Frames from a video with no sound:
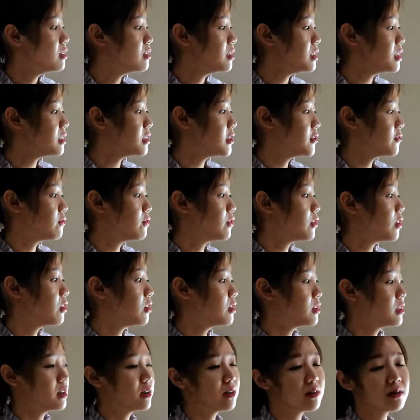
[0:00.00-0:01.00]
this
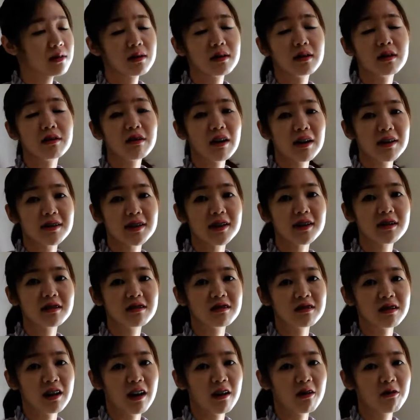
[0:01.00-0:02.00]
floor, the grassy
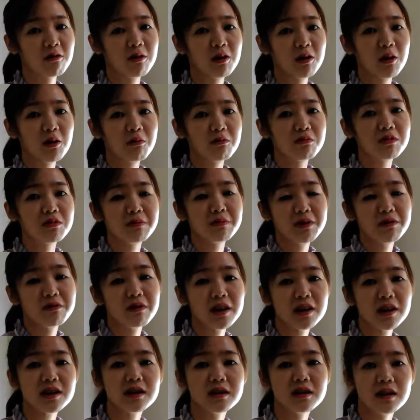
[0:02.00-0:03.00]
ground, will be
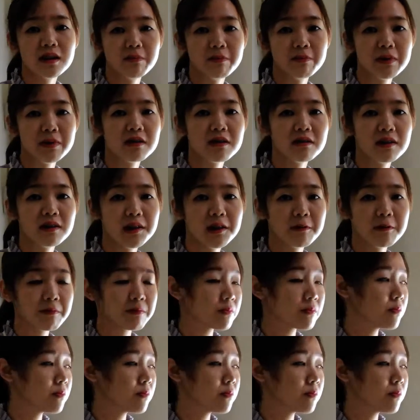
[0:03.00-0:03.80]
very slippery.